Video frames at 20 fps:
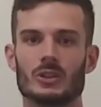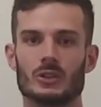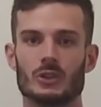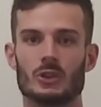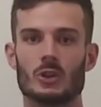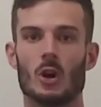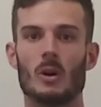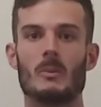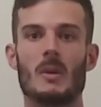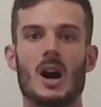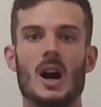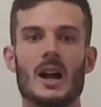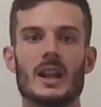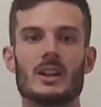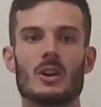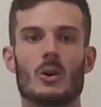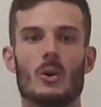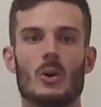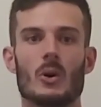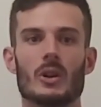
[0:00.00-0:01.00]
Dom
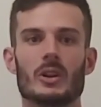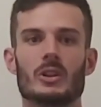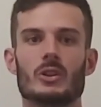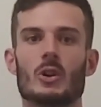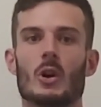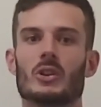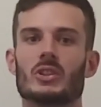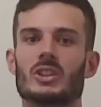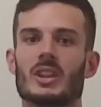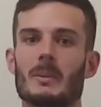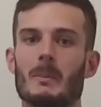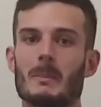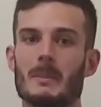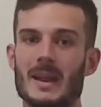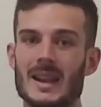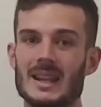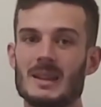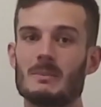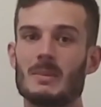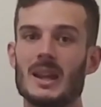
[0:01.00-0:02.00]
Einhorn notes that
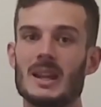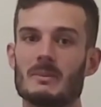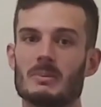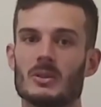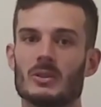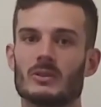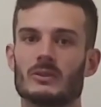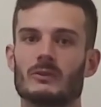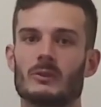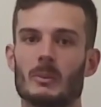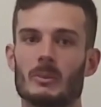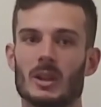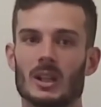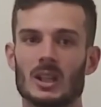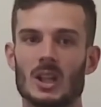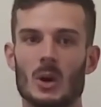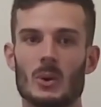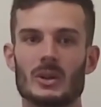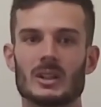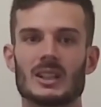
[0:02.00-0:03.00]
many people from the
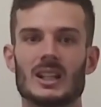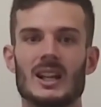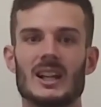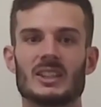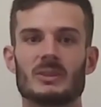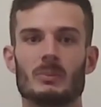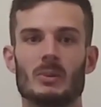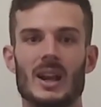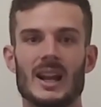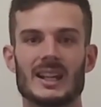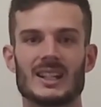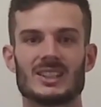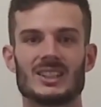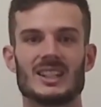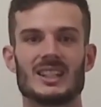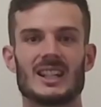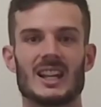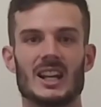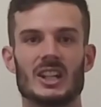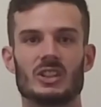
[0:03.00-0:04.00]
lower class brackets
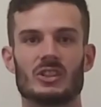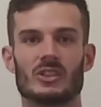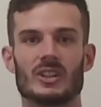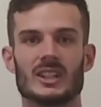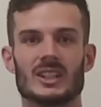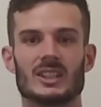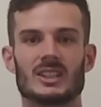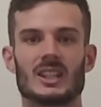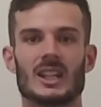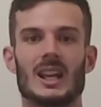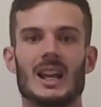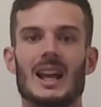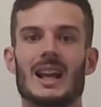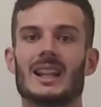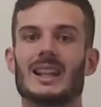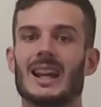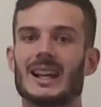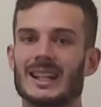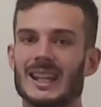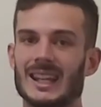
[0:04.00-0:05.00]
in countries
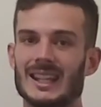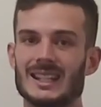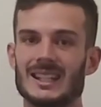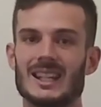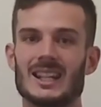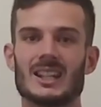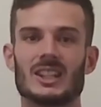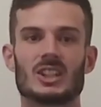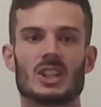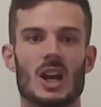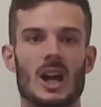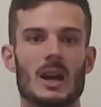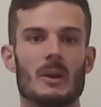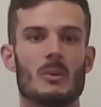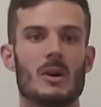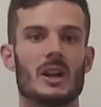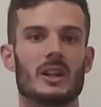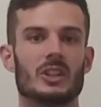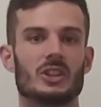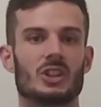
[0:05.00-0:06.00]
like India,
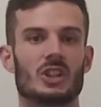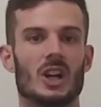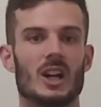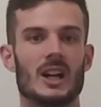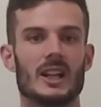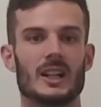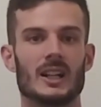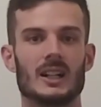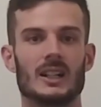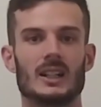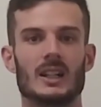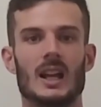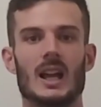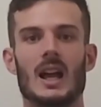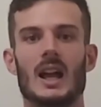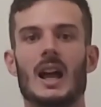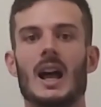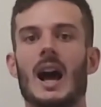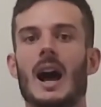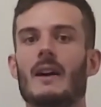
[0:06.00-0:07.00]
Taiwan, and China
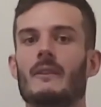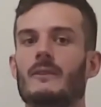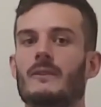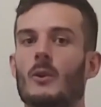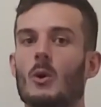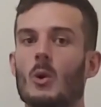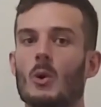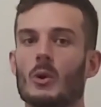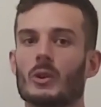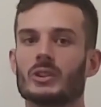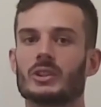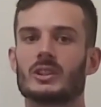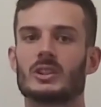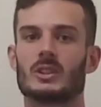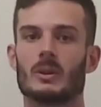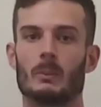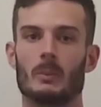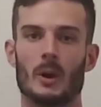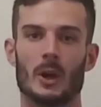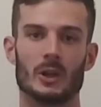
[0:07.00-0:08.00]
are forced
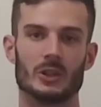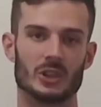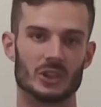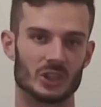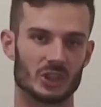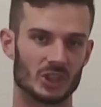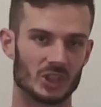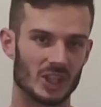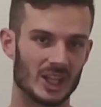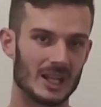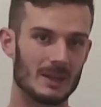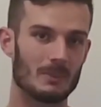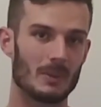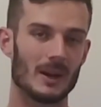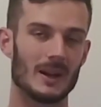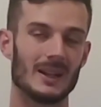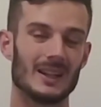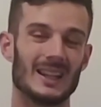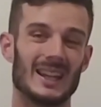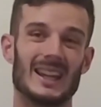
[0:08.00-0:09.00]
to purchase
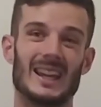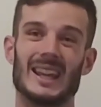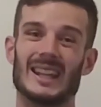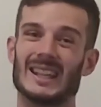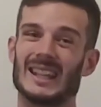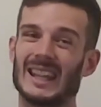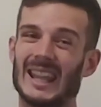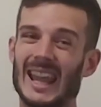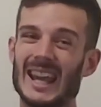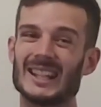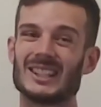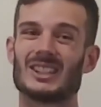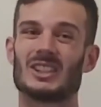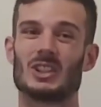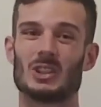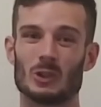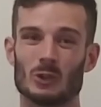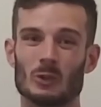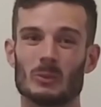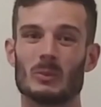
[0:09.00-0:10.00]
cheaper and less
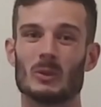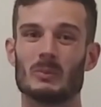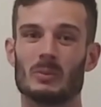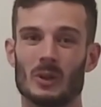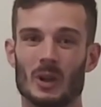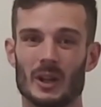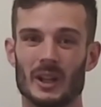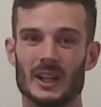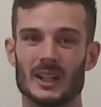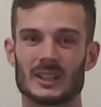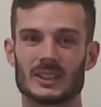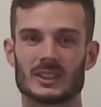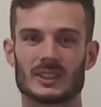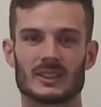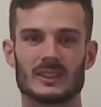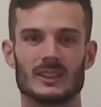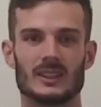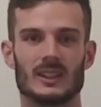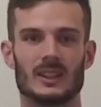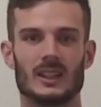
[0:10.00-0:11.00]
durable products
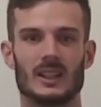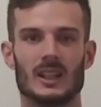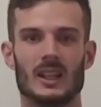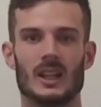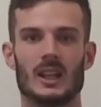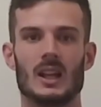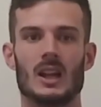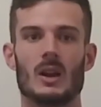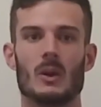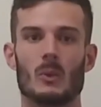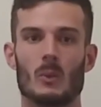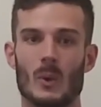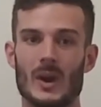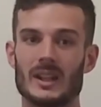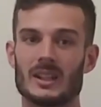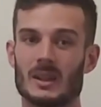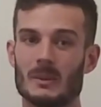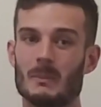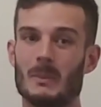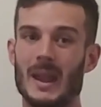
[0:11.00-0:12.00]

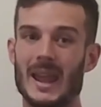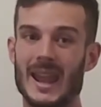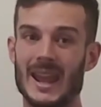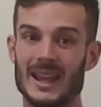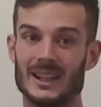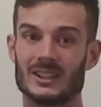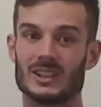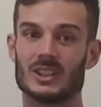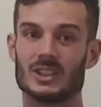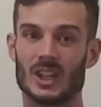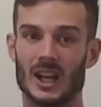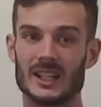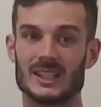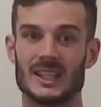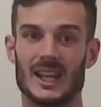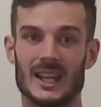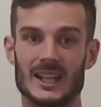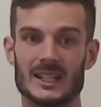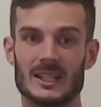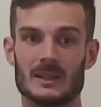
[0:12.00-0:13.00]
when compared to
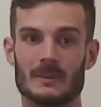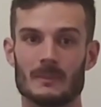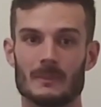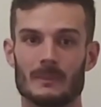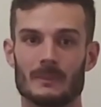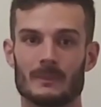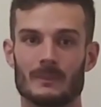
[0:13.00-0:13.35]
titanium.